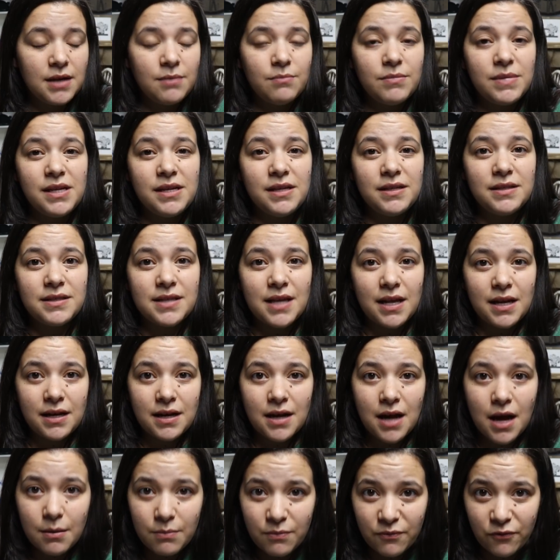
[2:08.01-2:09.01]
me
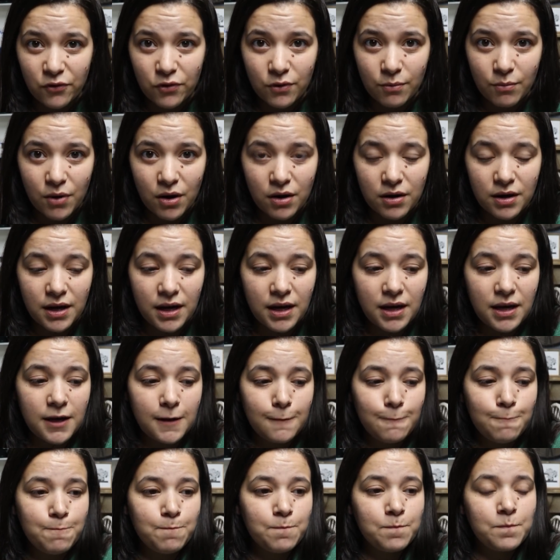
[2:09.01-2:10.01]
setting up for the
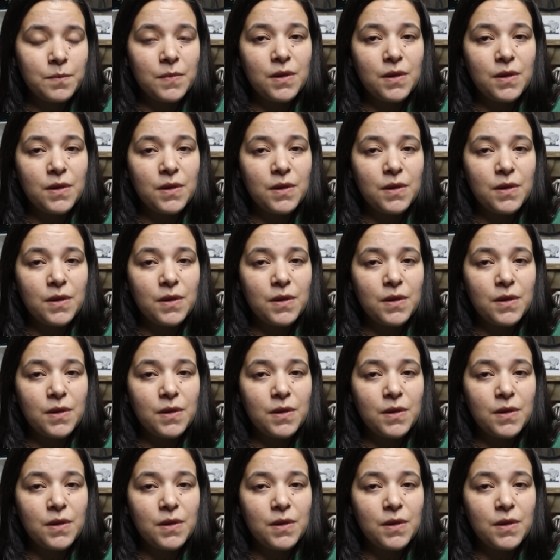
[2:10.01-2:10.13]
market,